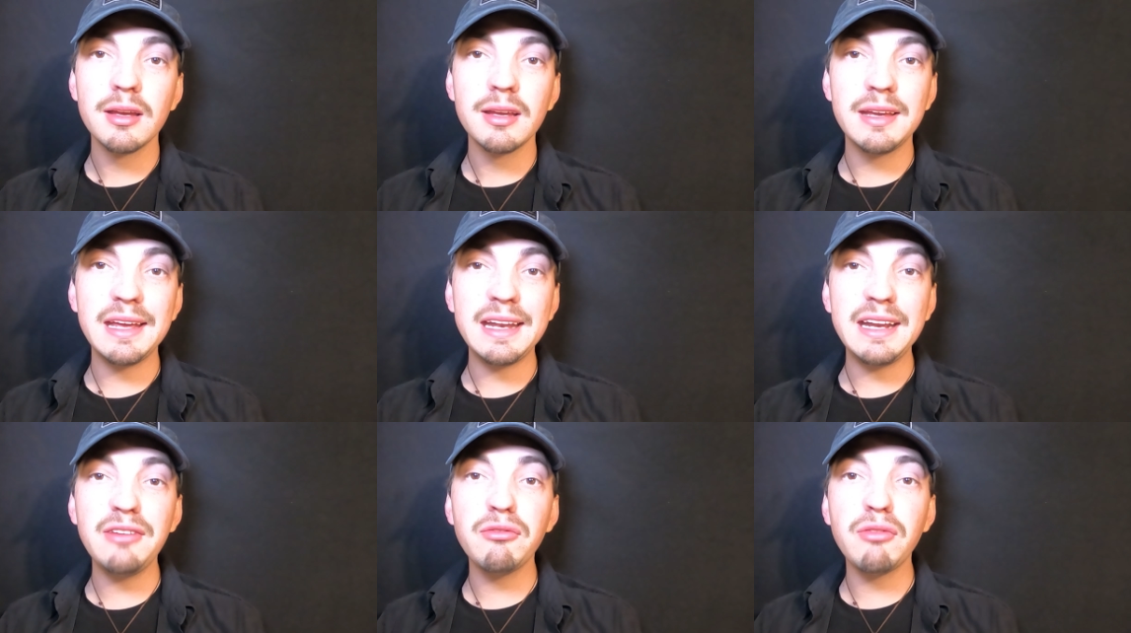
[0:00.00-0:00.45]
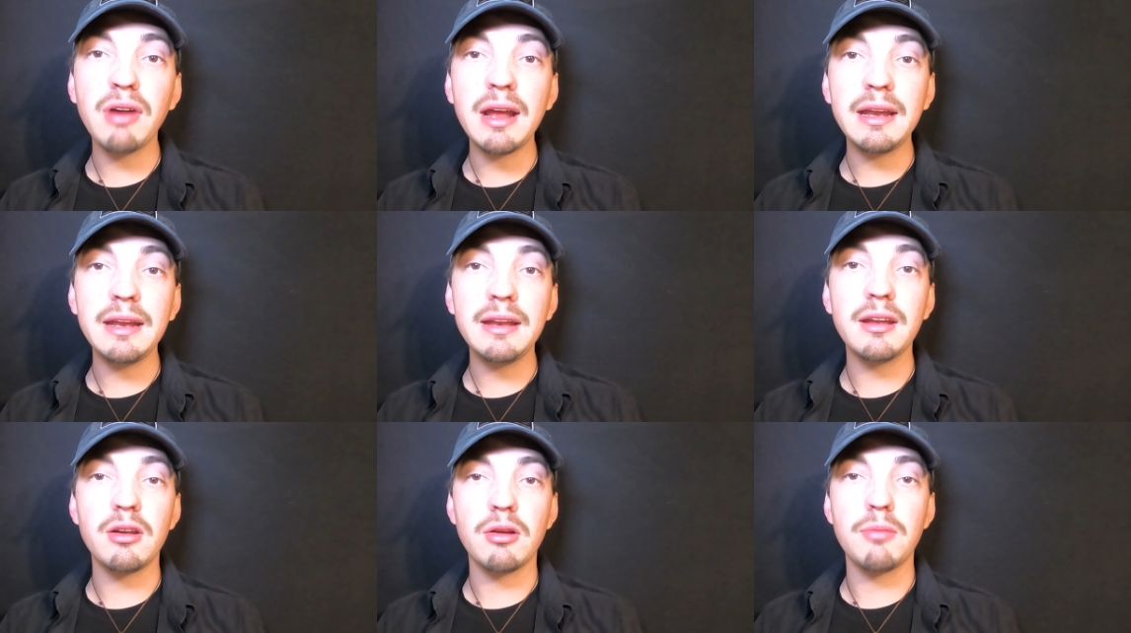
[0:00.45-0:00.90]
getting
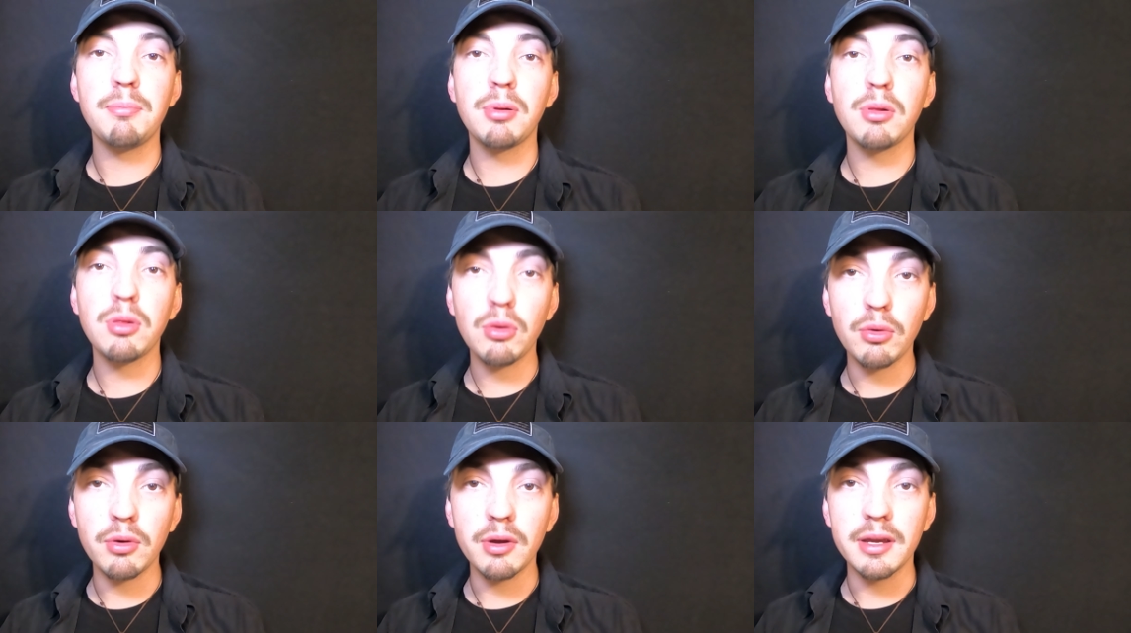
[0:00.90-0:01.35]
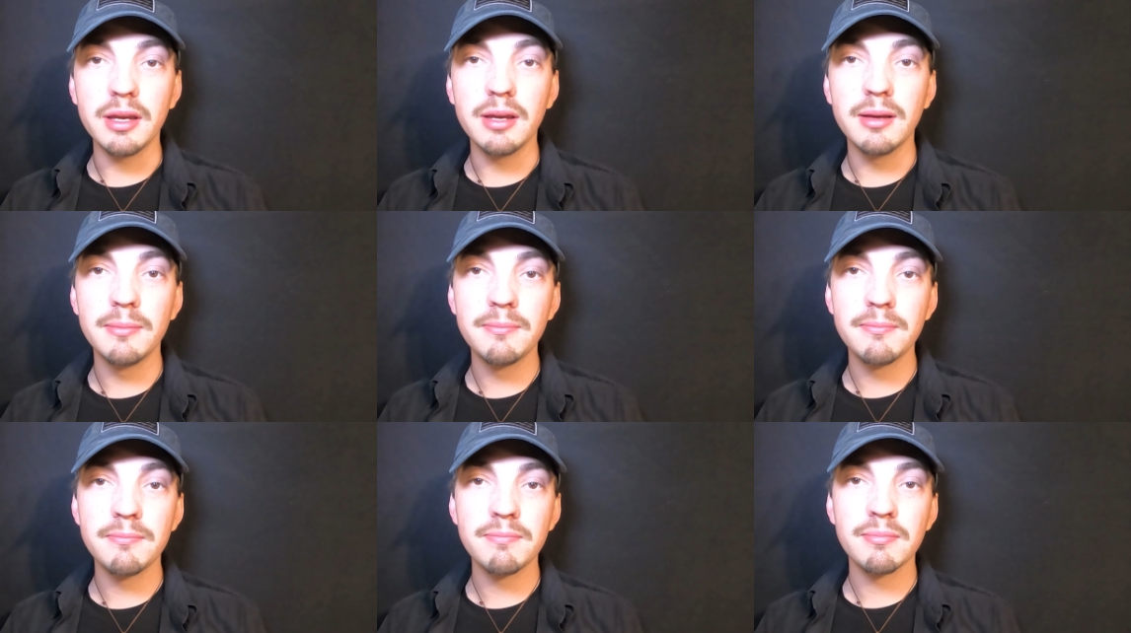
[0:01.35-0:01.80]
ready to deploy
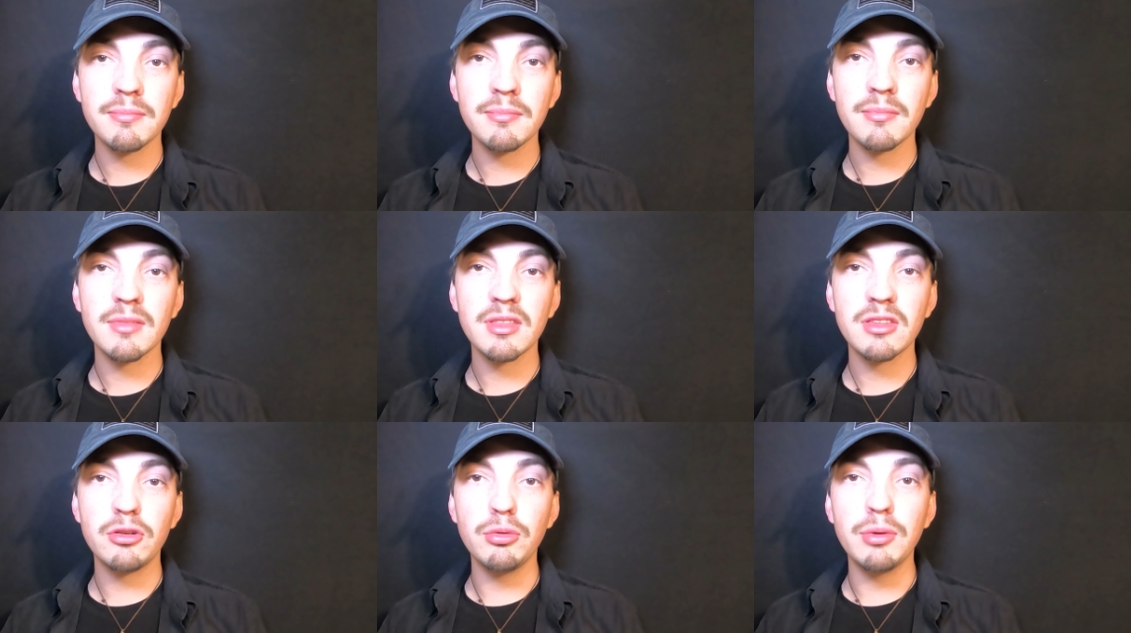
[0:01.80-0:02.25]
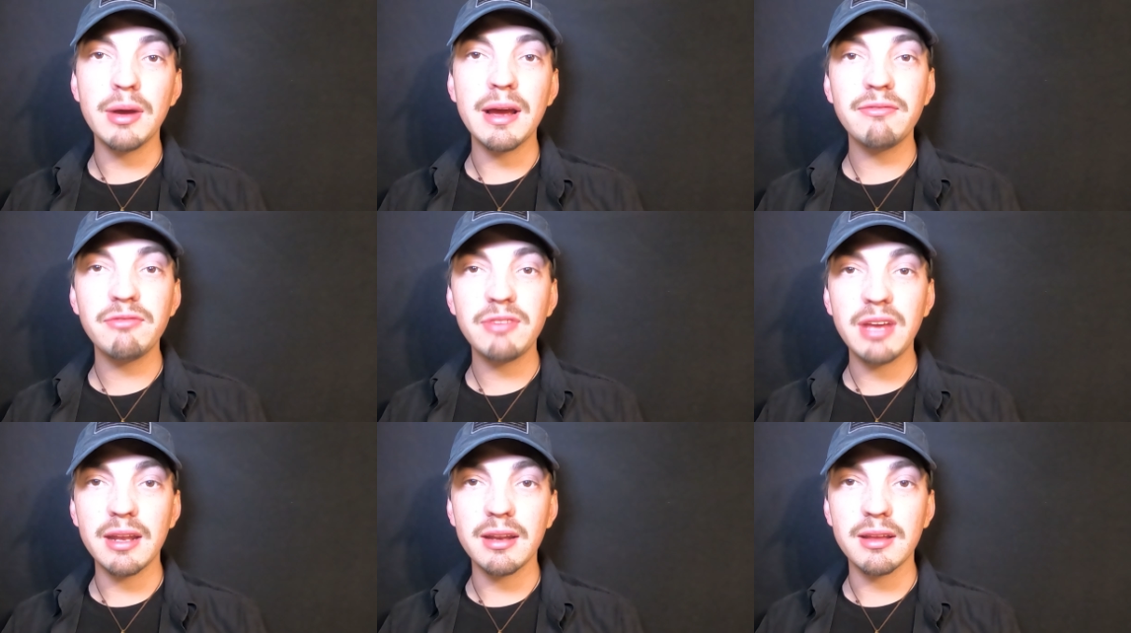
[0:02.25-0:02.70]
to
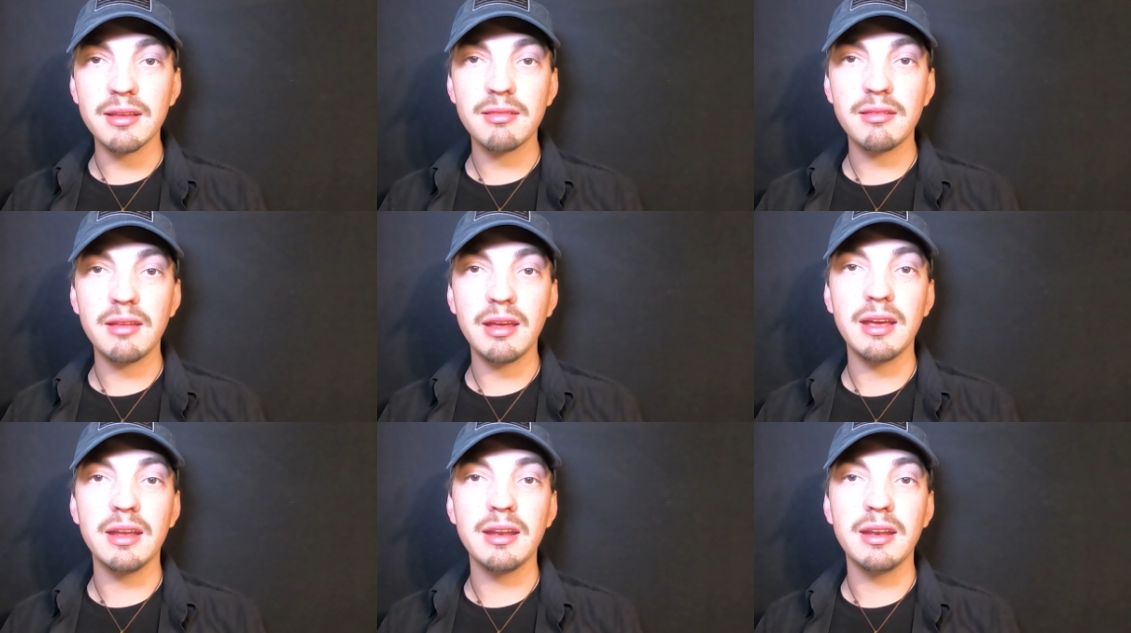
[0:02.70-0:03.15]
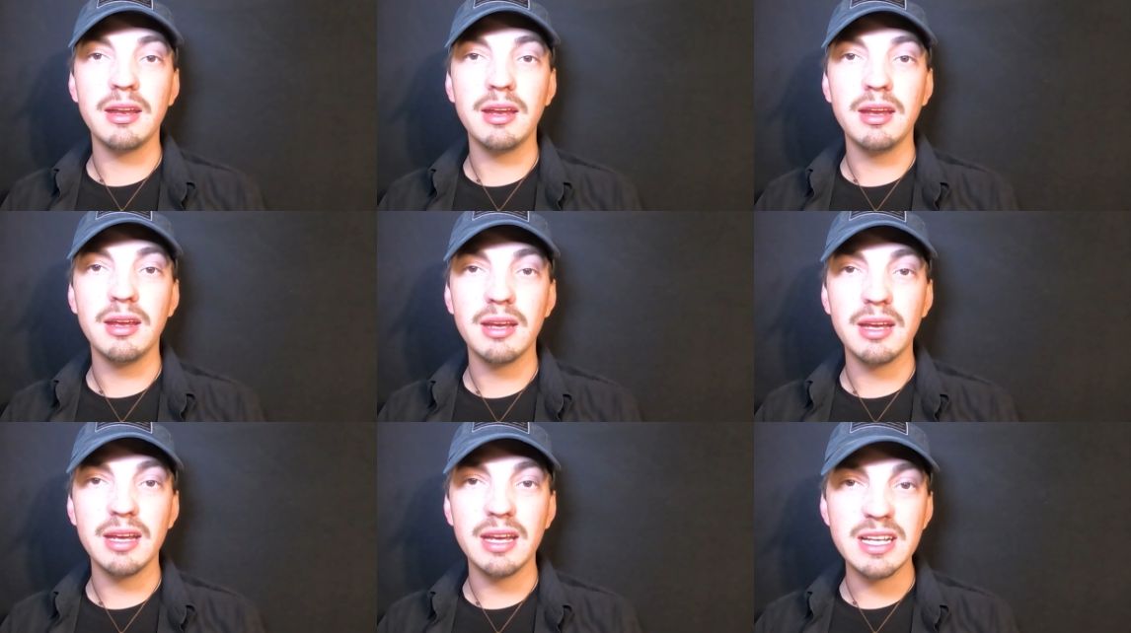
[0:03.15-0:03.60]
Afghanistan
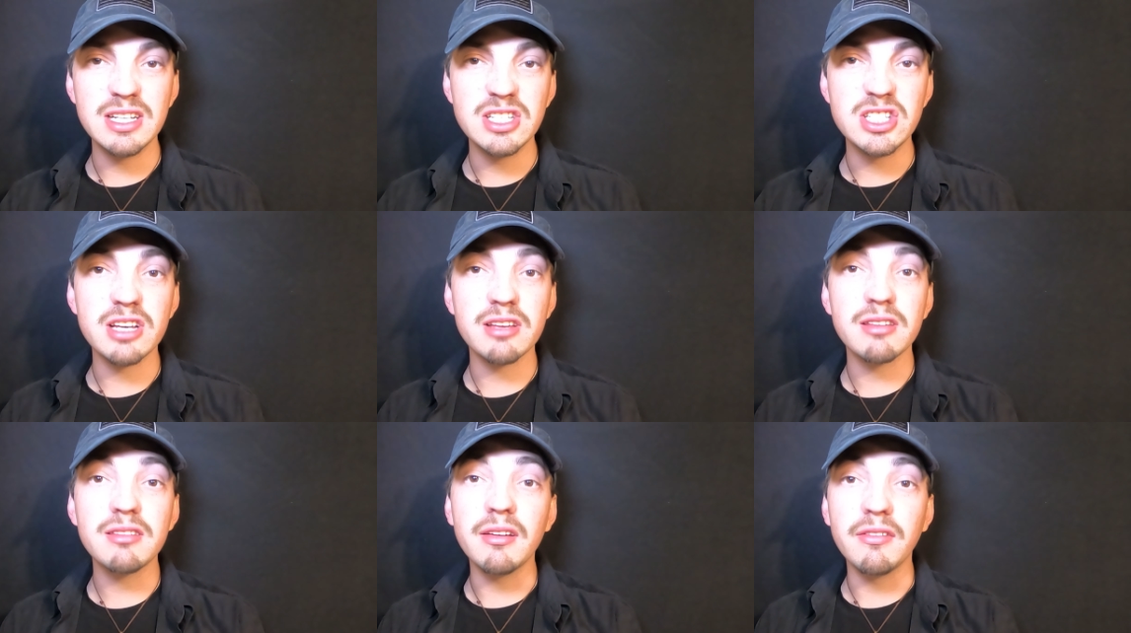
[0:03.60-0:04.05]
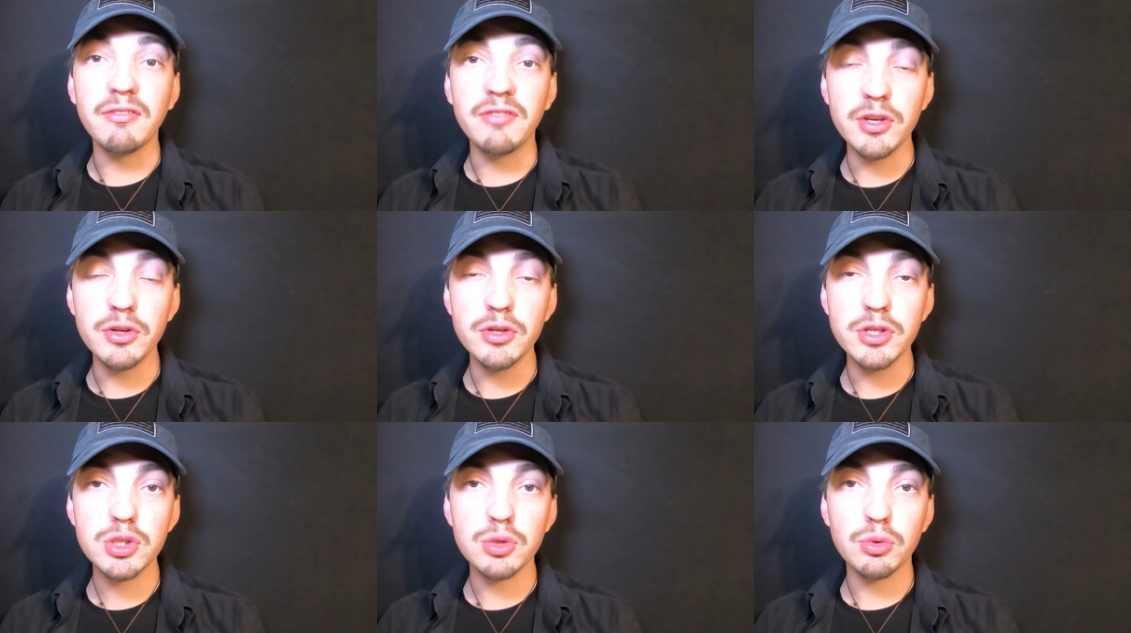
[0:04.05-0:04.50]
in just a
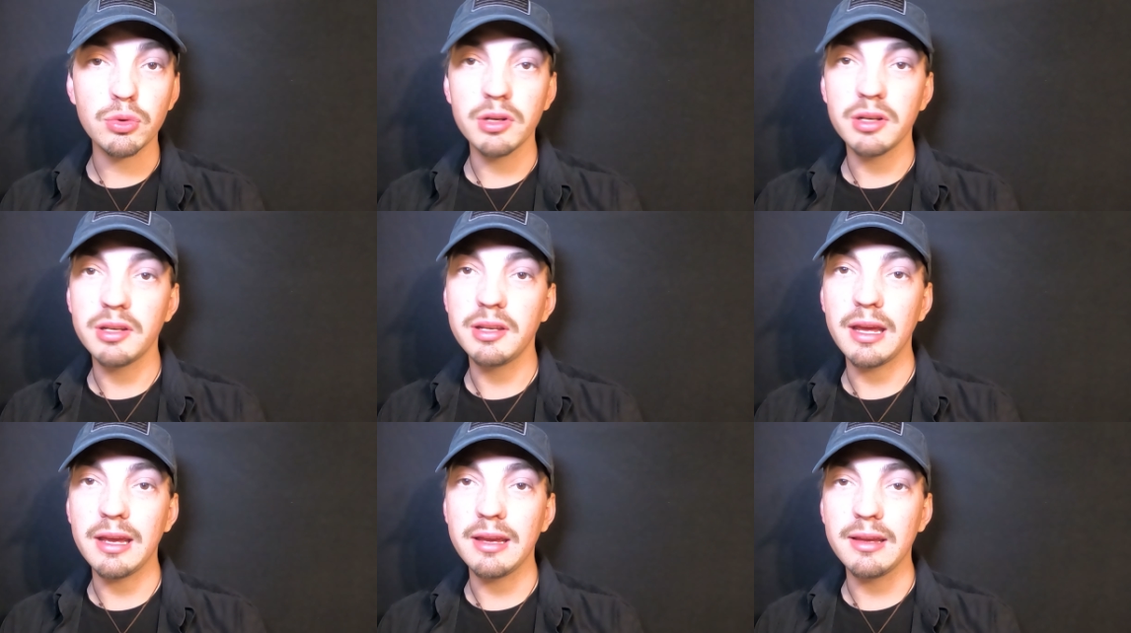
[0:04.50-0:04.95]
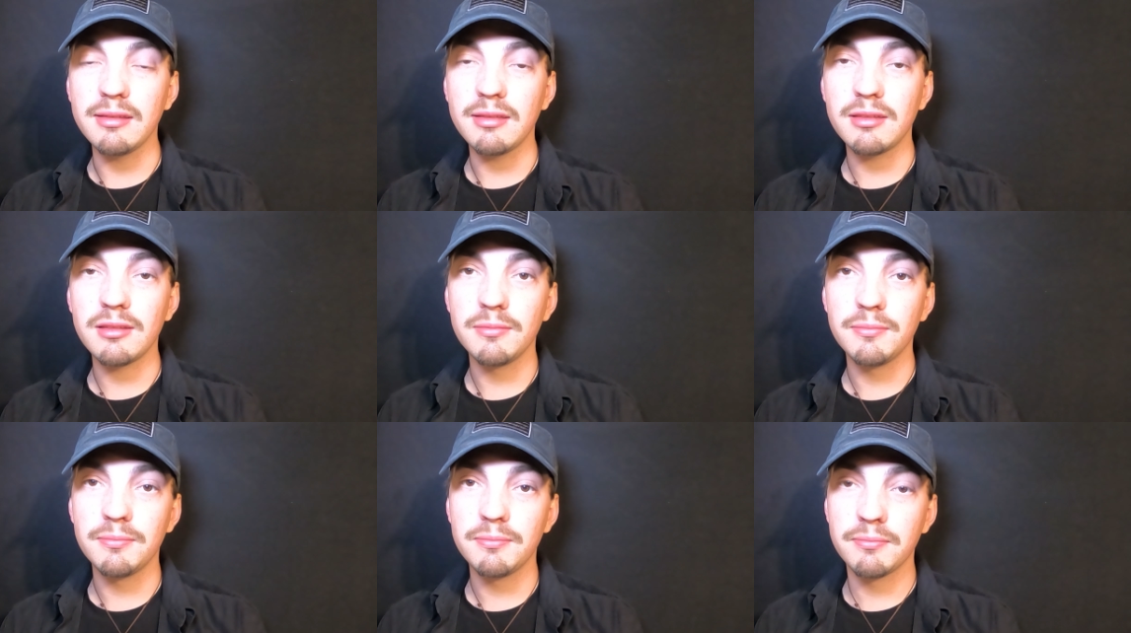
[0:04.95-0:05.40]
few short
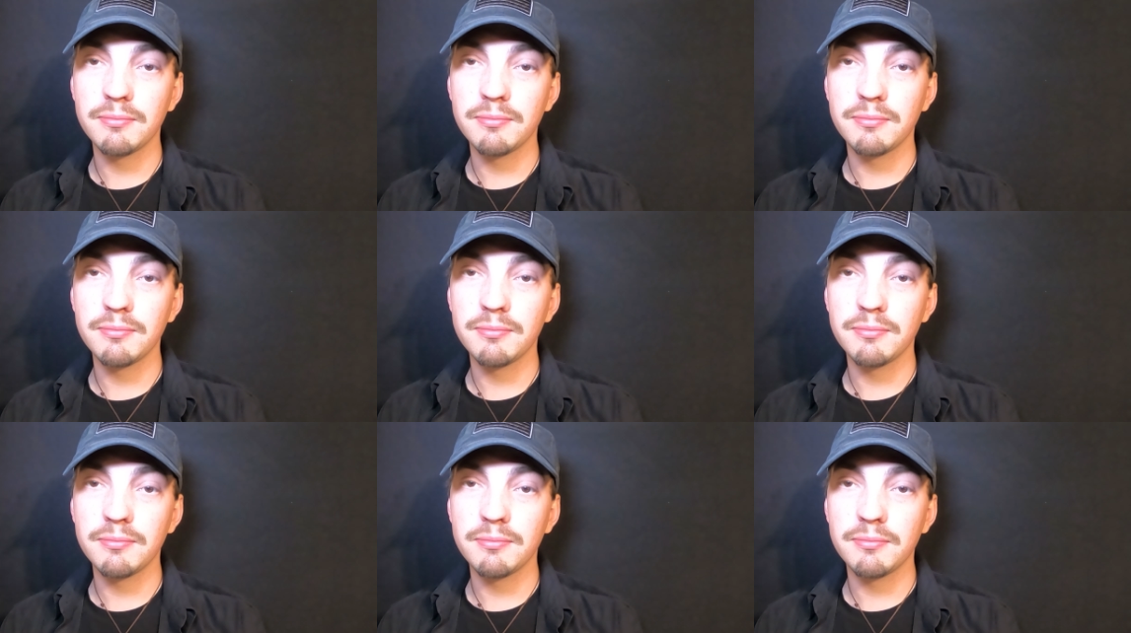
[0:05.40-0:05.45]
days.